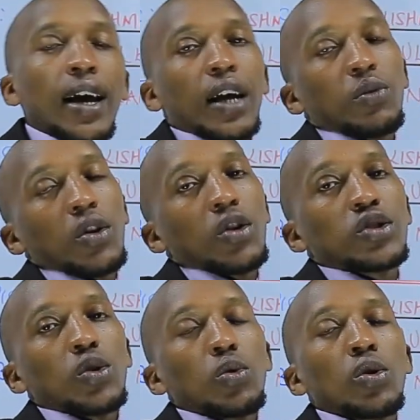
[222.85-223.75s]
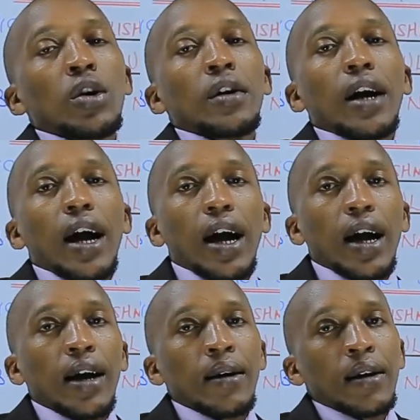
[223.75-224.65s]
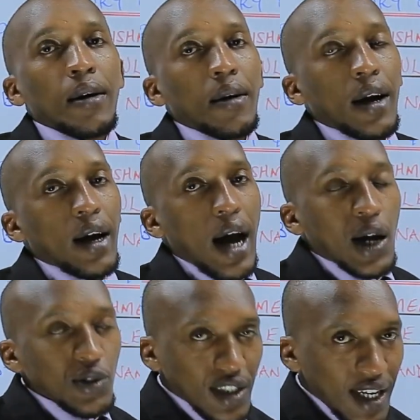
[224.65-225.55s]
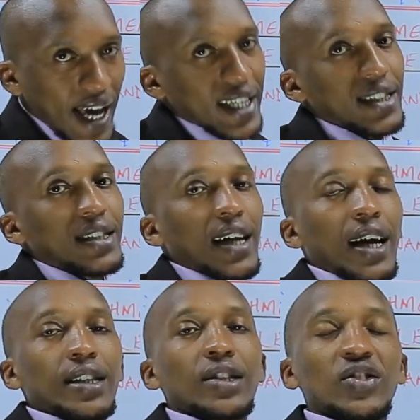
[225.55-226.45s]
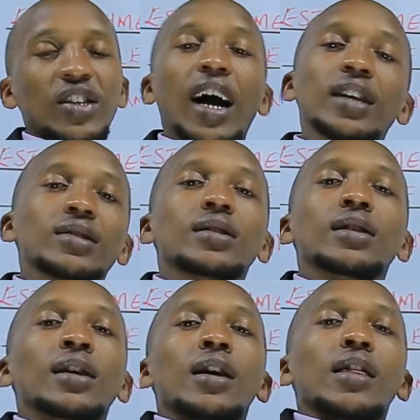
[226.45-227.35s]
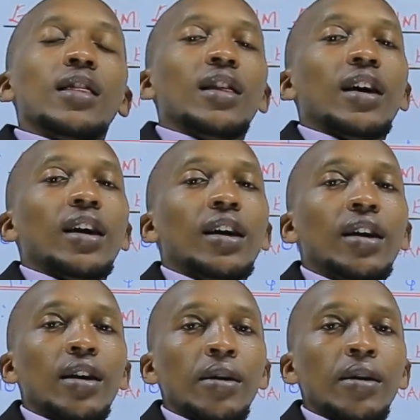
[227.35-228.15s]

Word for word: And we also uh, uh, outlined and discussed the